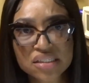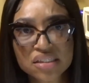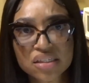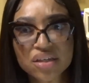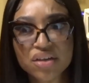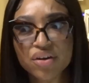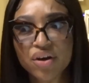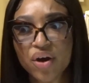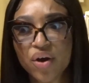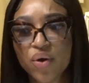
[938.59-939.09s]

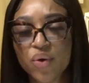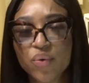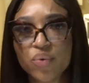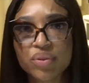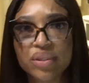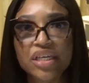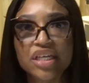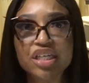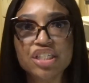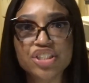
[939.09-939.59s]
you know,
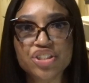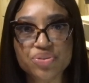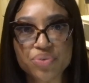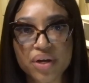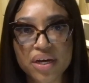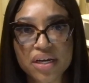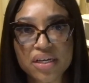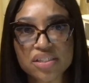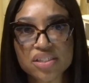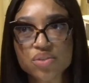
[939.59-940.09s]
the
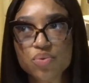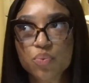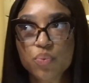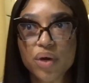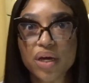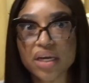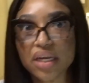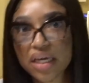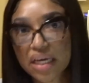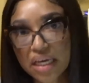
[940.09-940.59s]
address,
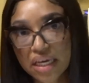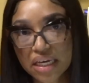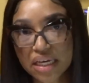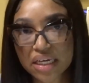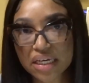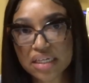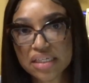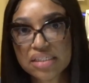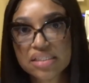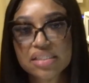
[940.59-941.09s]
what
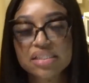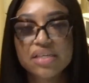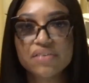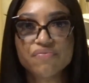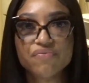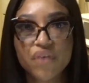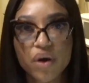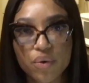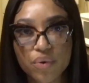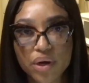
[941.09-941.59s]
is the
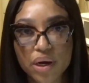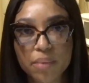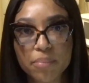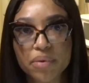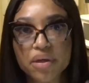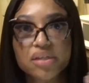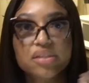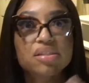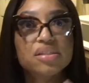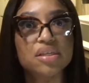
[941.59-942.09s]
phone
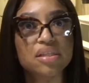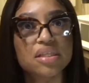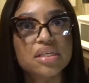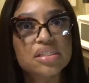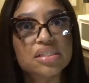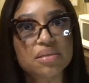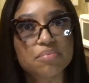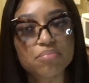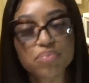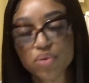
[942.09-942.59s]
number to
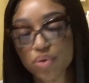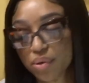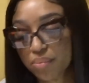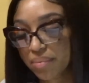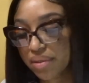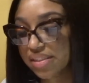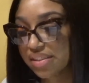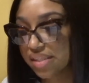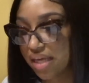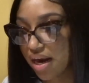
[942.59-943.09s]
these
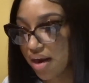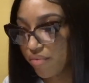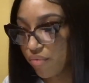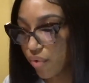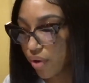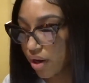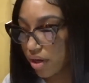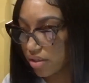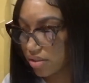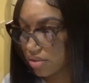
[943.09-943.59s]
employments that I've
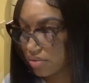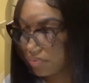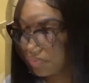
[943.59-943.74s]
worked.